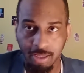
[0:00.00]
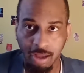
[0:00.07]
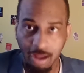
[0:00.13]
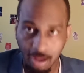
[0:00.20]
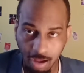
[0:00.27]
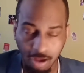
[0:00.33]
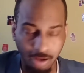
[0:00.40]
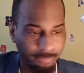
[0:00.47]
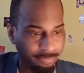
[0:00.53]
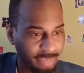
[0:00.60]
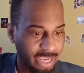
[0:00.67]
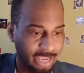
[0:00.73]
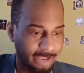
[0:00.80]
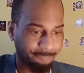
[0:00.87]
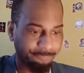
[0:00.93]
Oh,
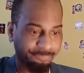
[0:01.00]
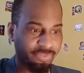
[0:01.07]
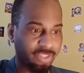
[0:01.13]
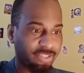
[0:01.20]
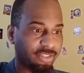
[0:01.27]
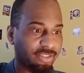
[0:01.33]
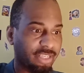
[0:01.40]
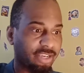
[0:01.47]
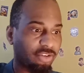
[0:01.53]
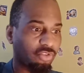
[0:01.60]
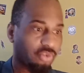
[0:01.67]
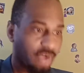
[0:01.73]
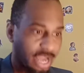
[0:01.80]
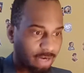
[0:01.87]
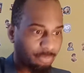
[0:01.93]
man. This is
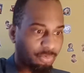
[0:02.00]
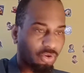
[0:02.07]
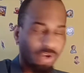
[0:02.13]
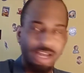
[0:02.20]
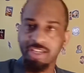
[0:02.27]
incredible.